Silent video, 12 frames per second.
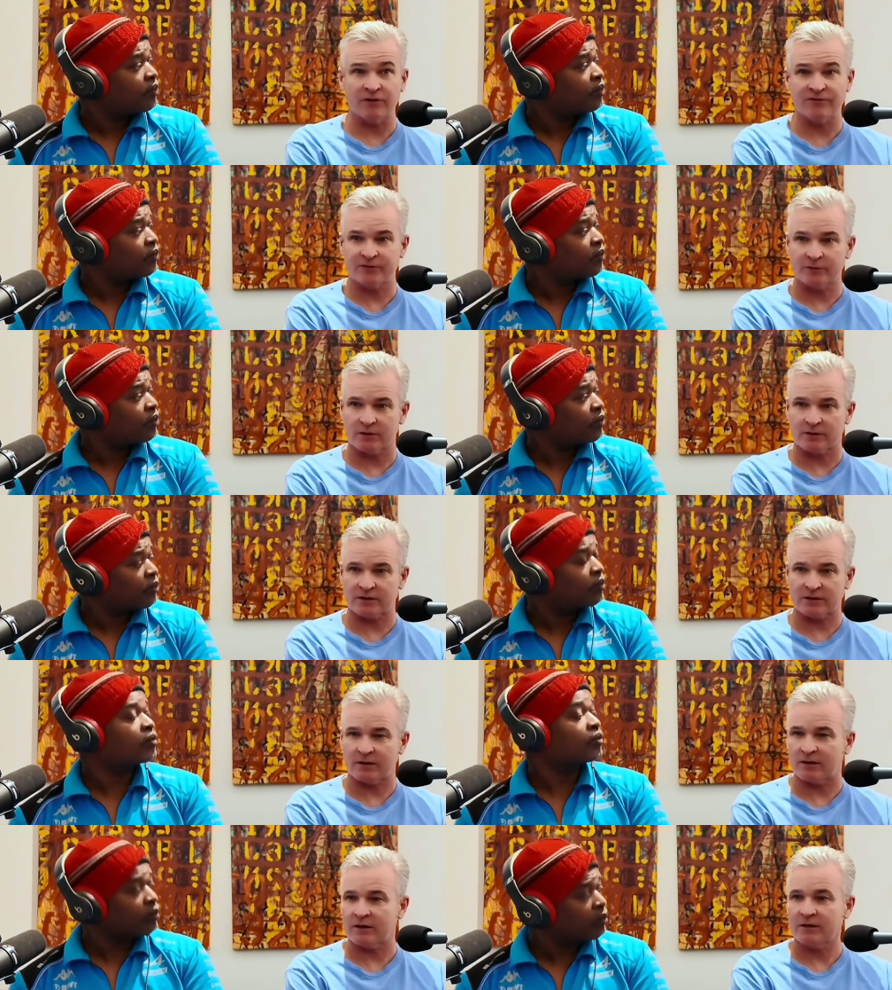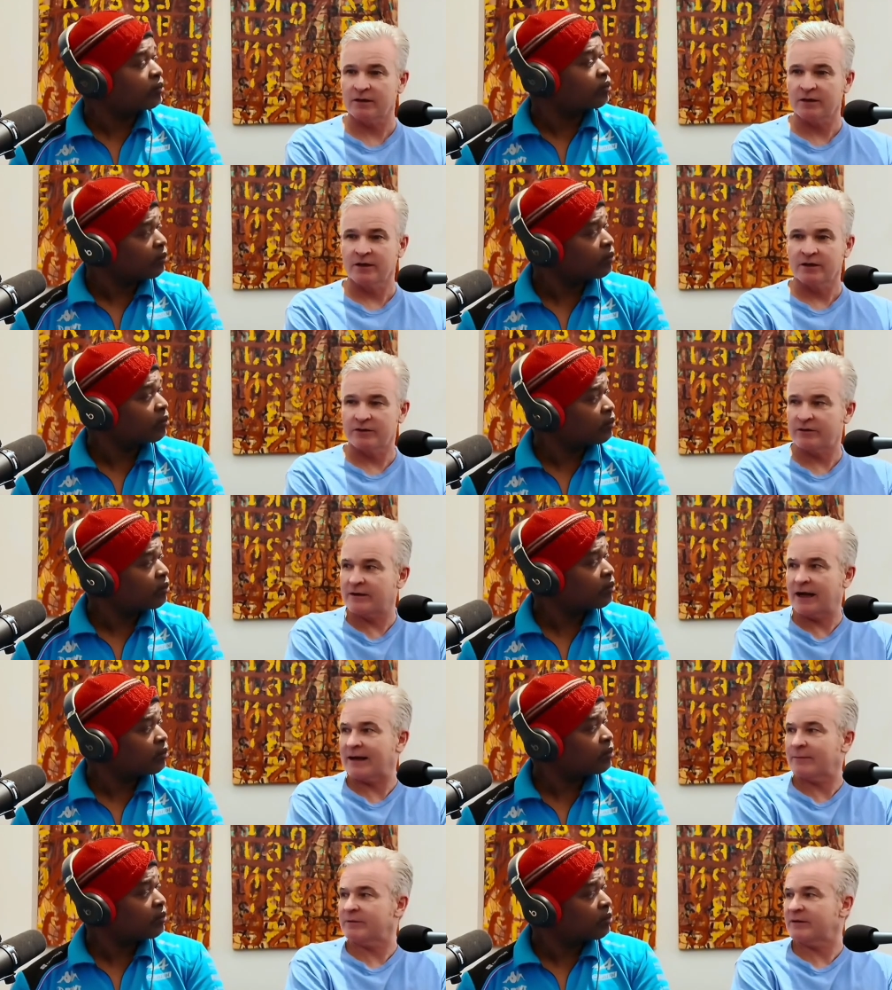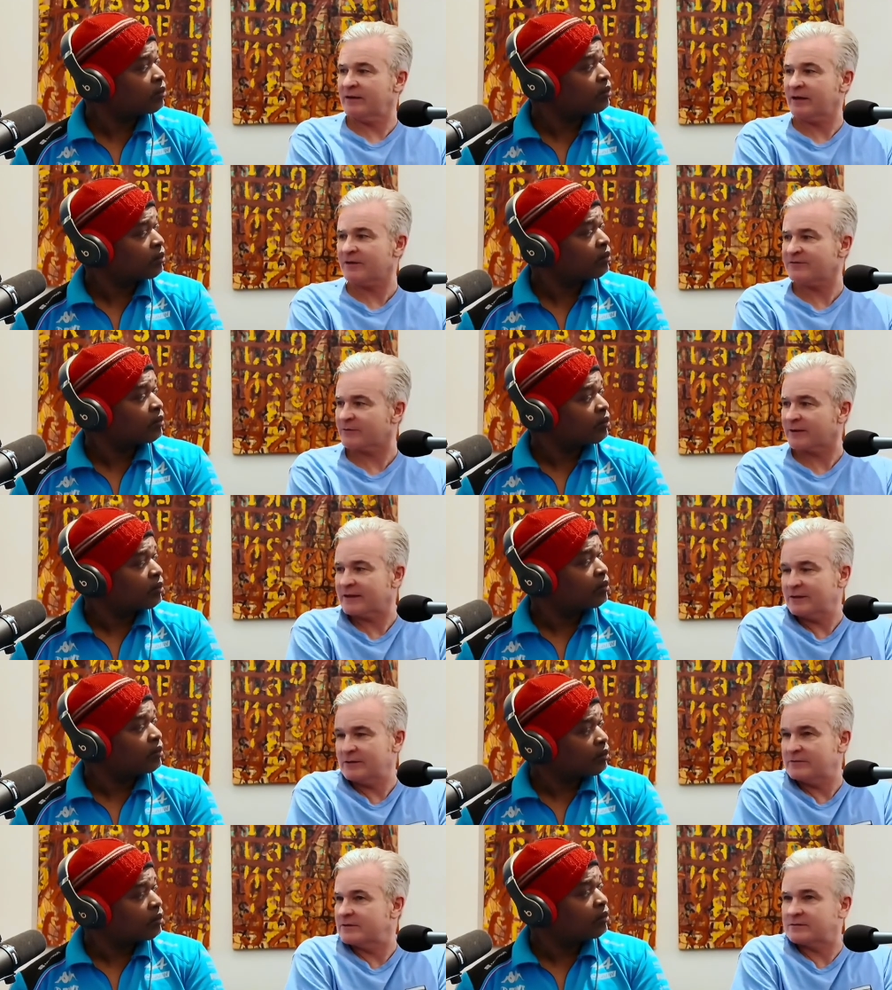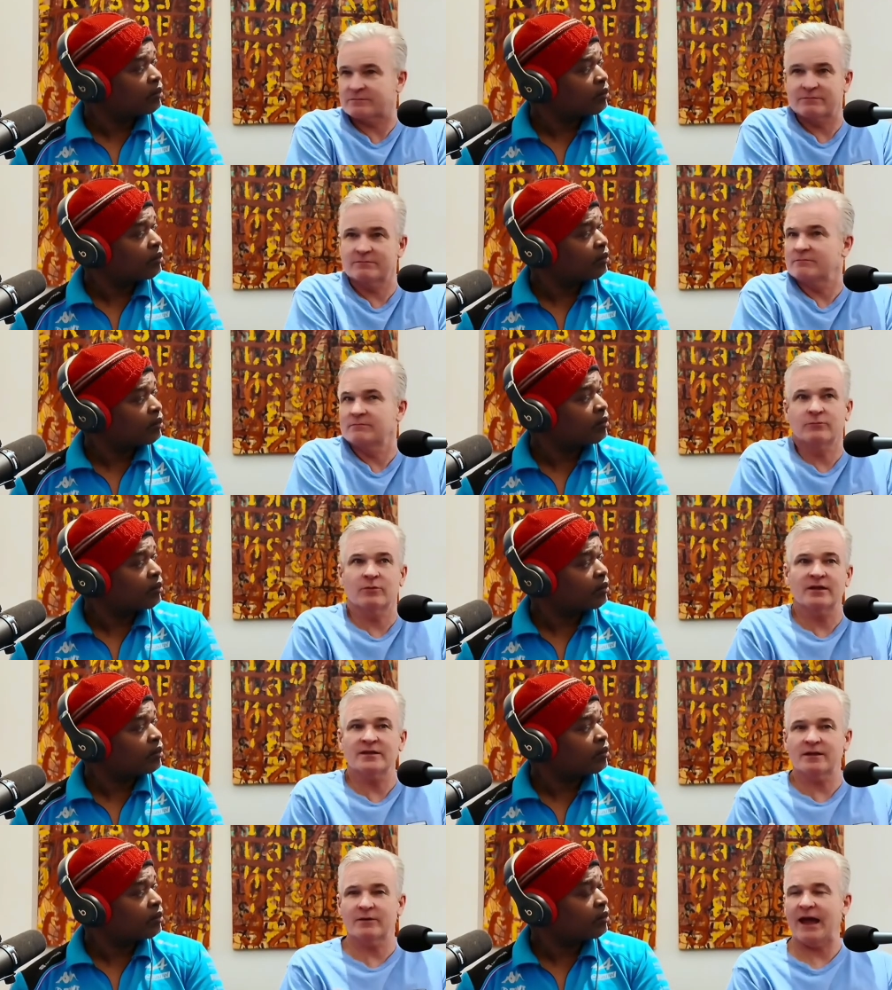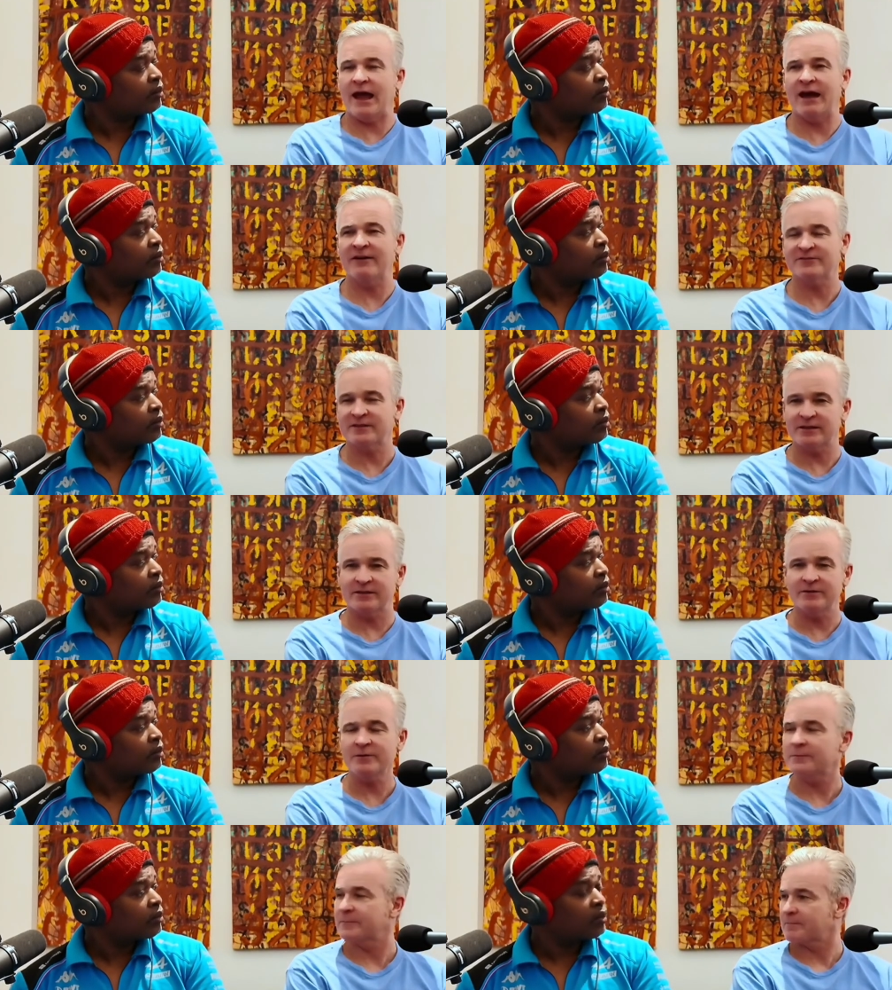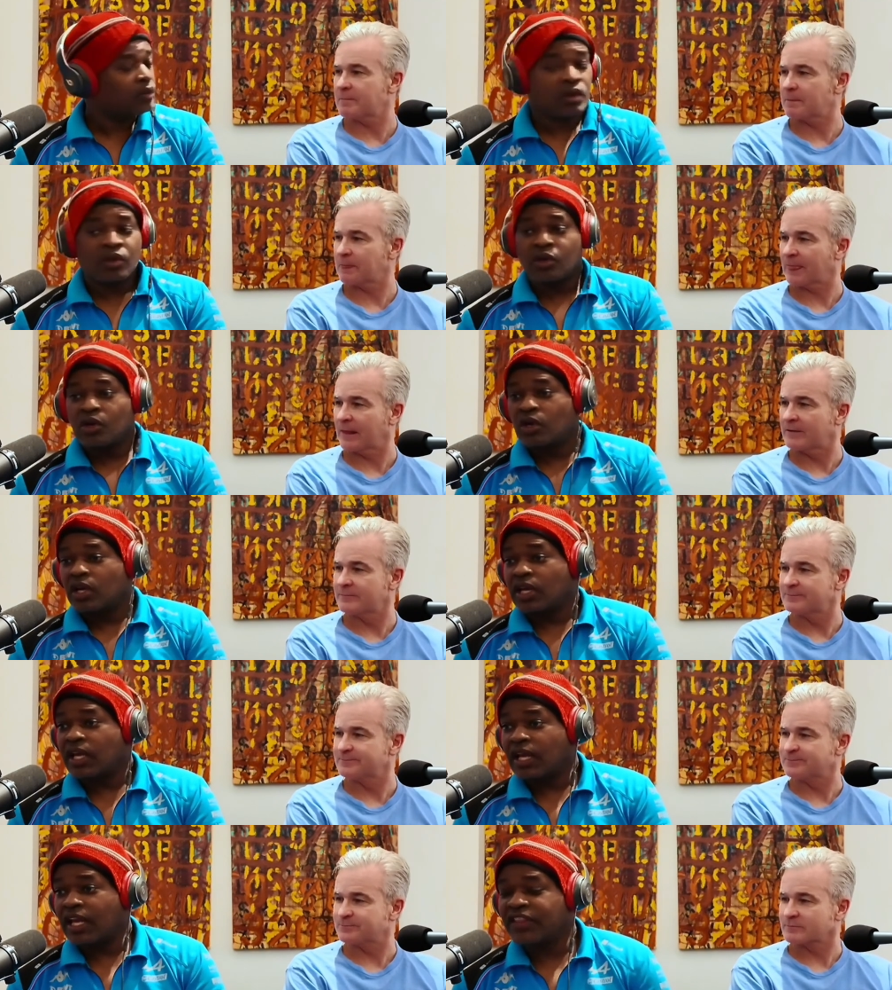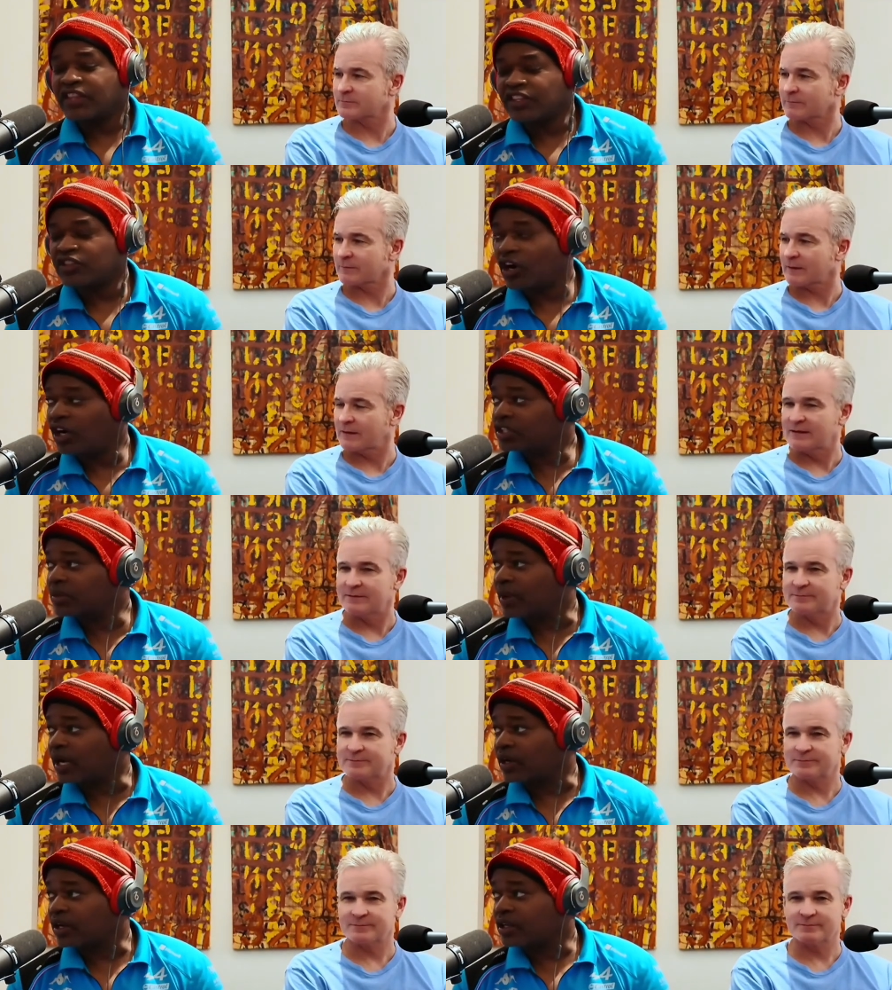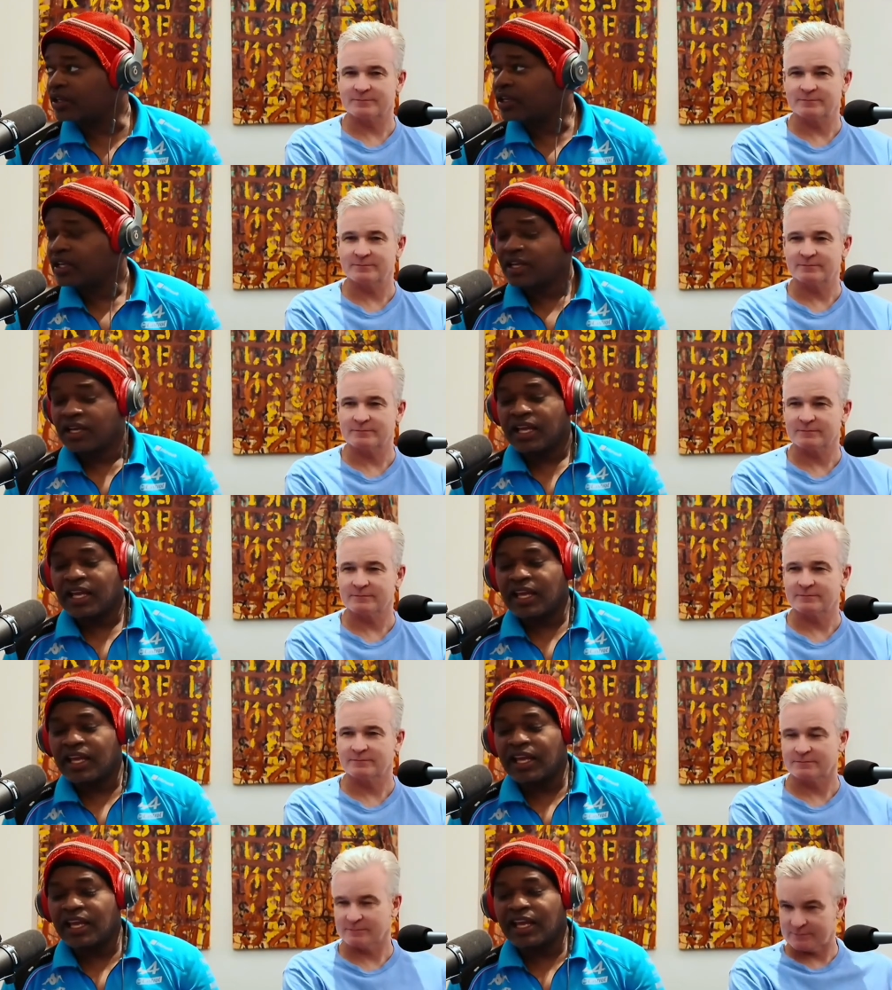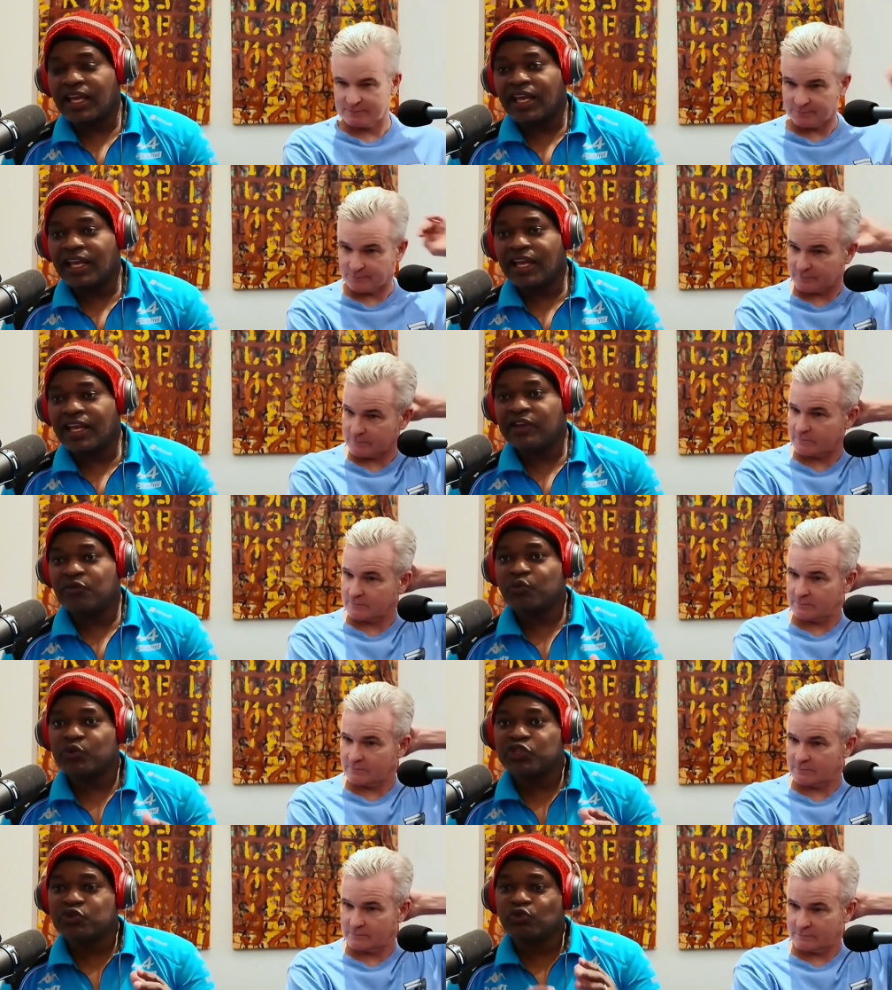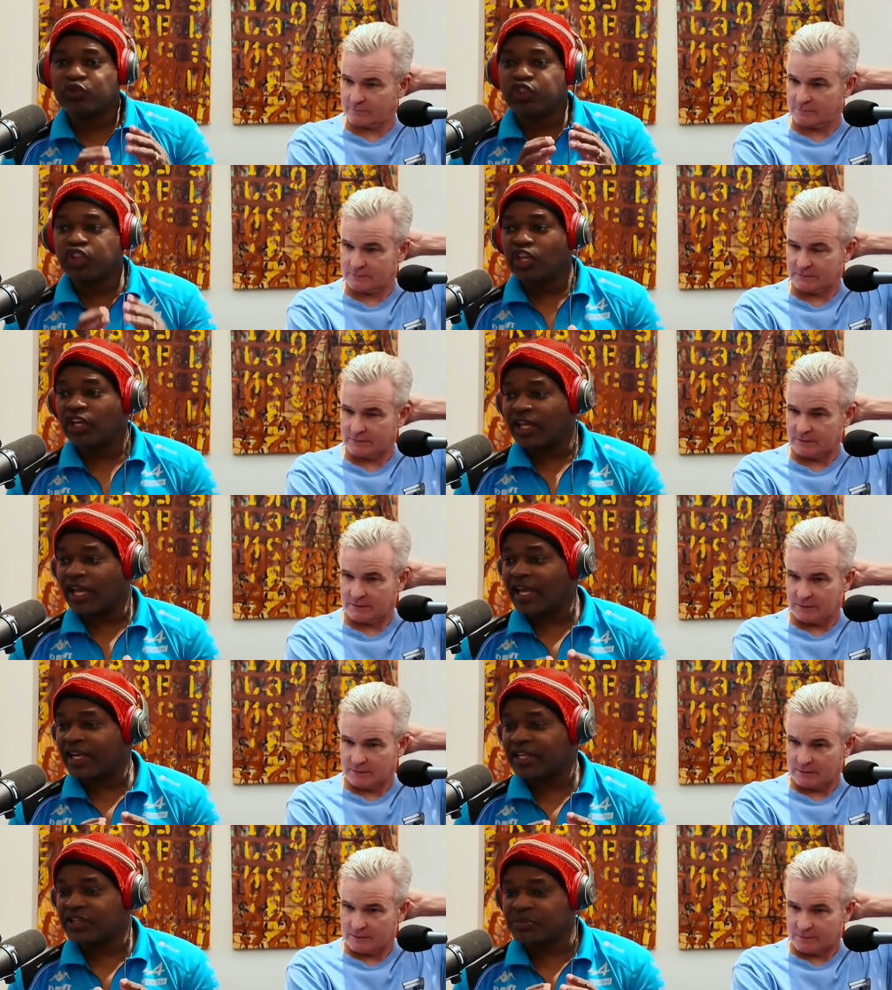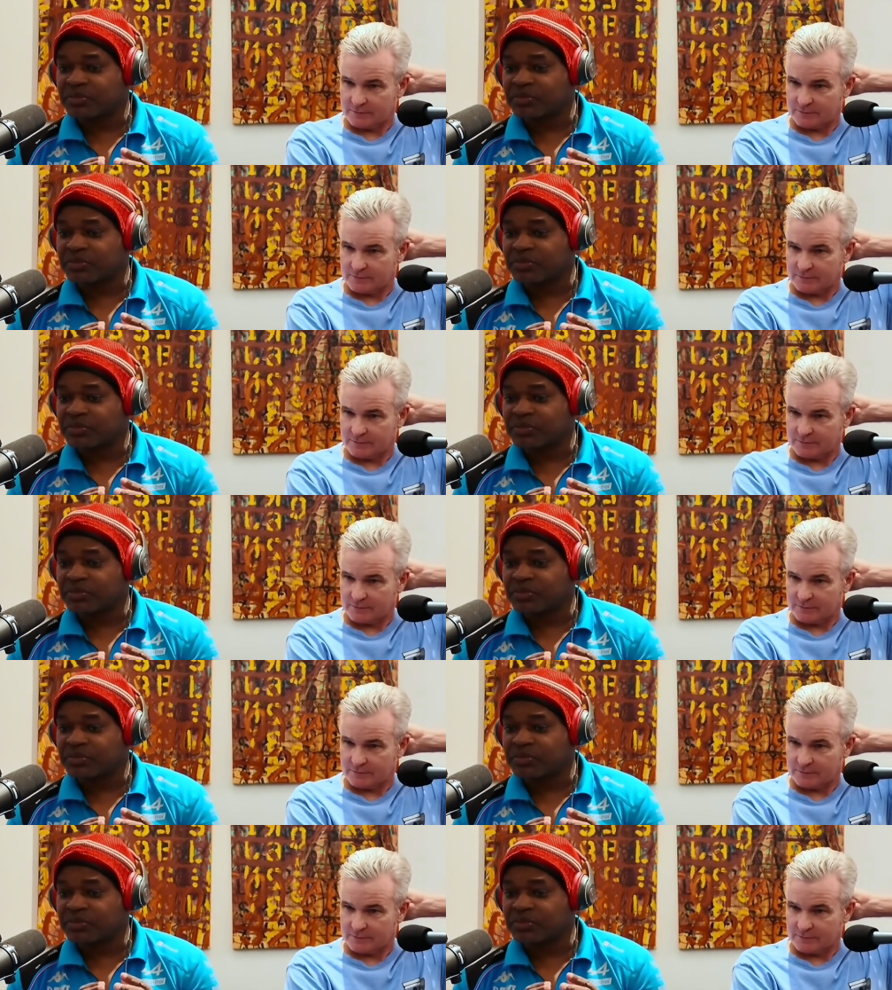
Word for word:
Speaker 1: the fuel on the car, you got to be careful. And he just... what the F did he do?
Speaker 2: And they talked about it. And when you look at his